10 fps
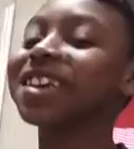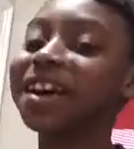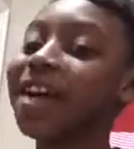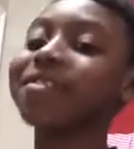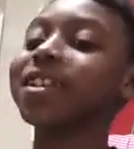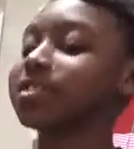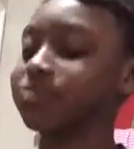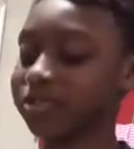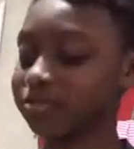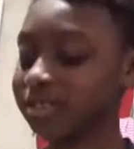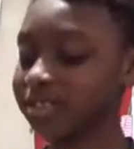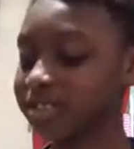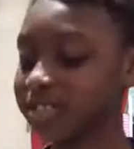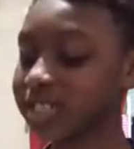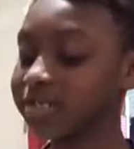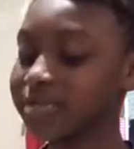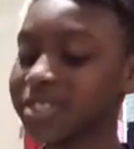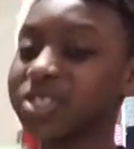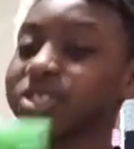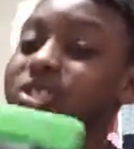I have an Xbox One, so I'm
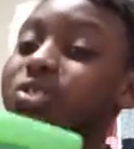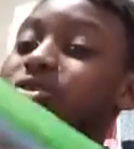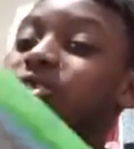so